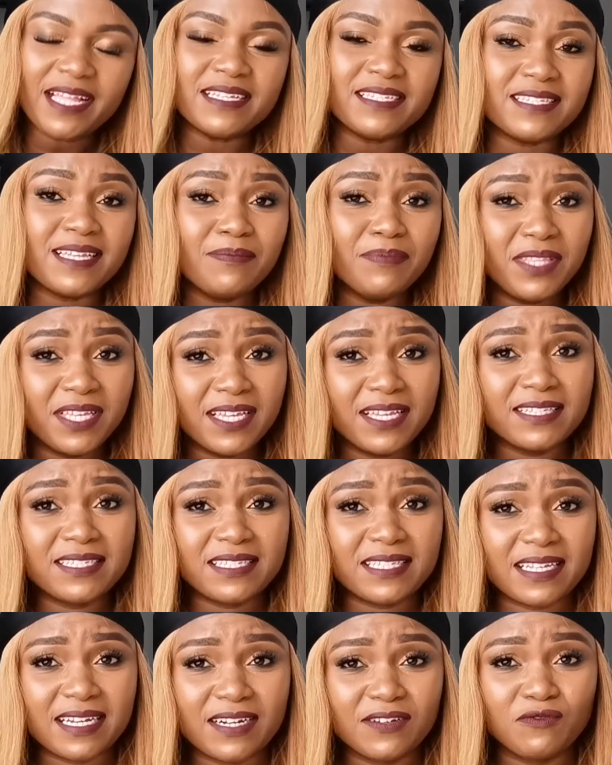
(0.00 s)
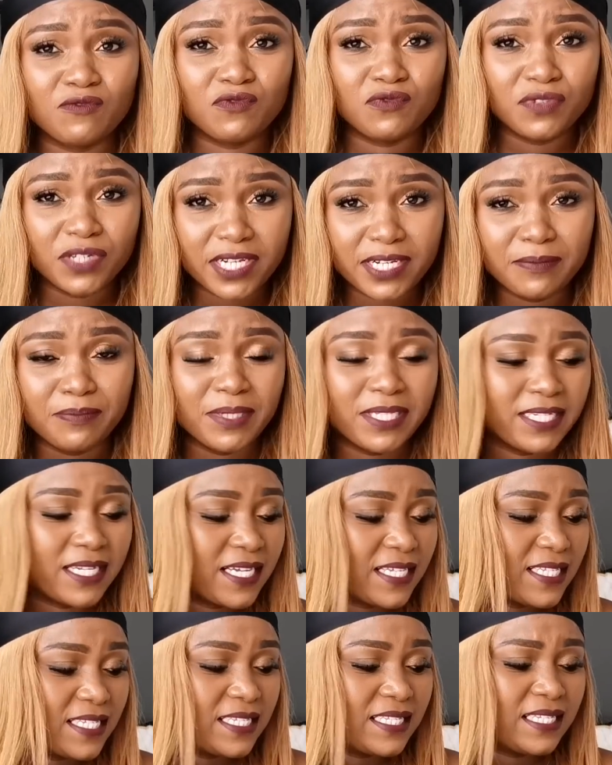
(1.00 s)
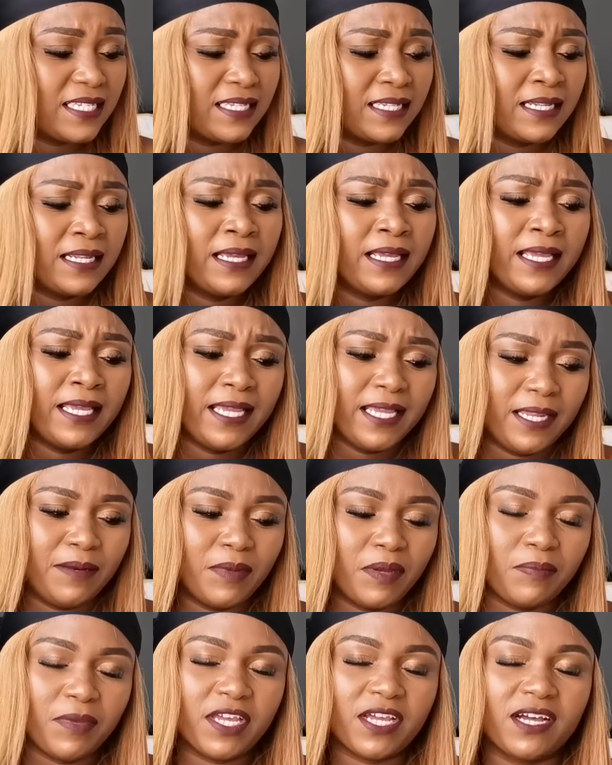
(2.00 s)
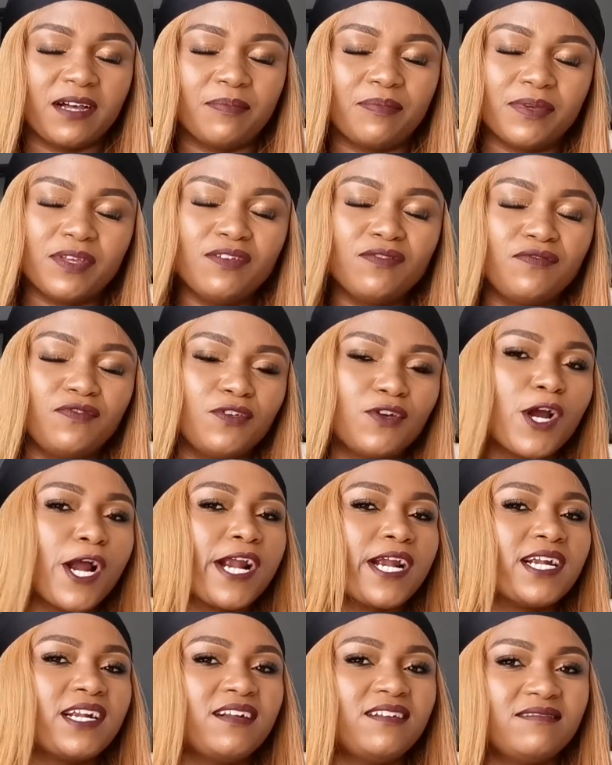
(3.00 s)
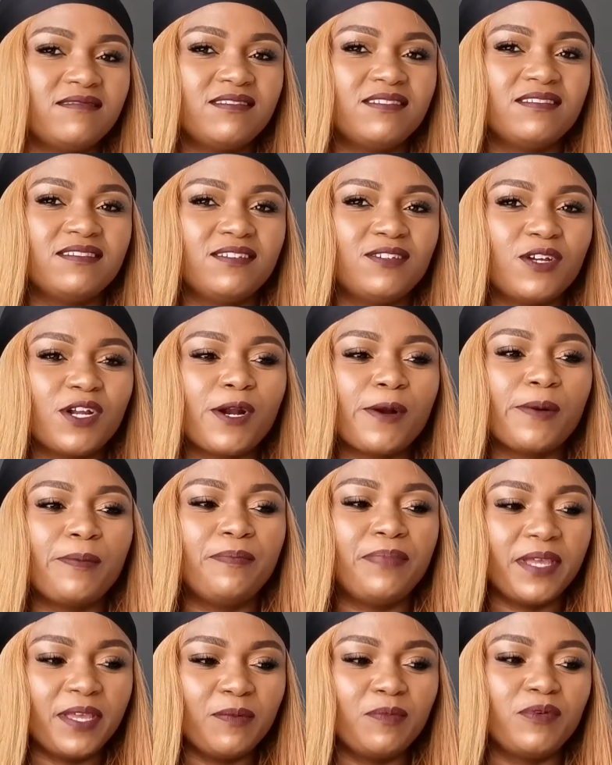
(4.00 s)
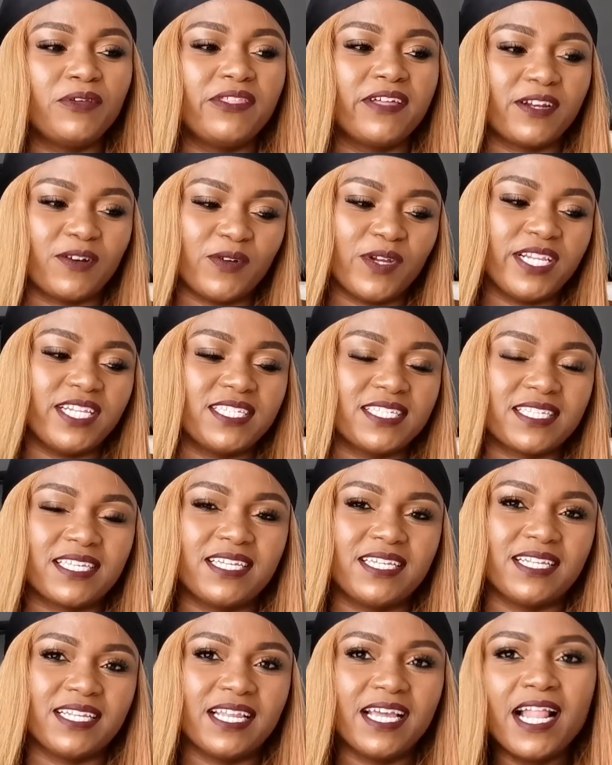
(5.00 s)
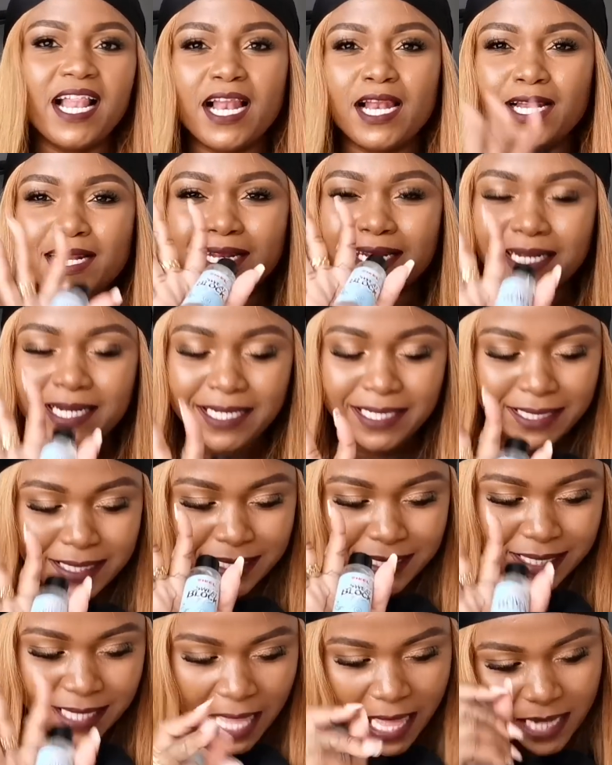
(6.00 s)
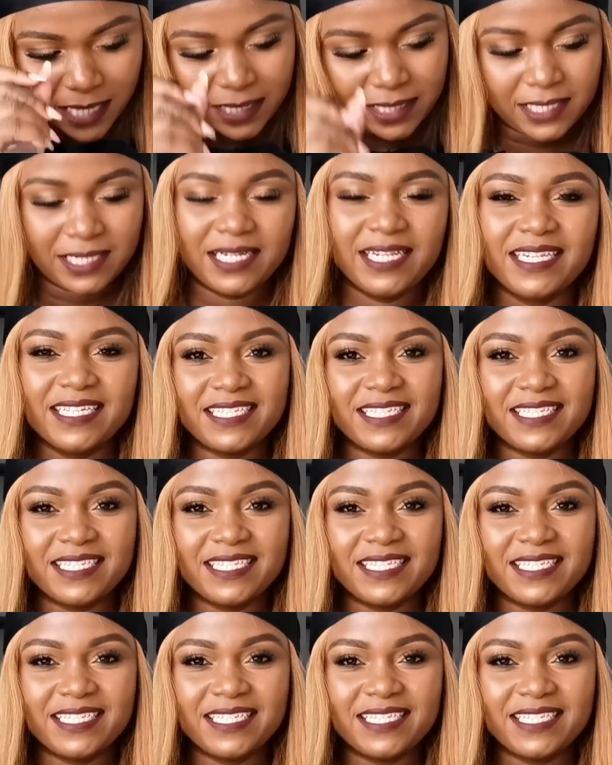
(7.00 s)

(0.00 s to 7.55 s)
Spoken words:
something else that I've really been assisting in my makeup. If you're a babe with an oily skin, listen.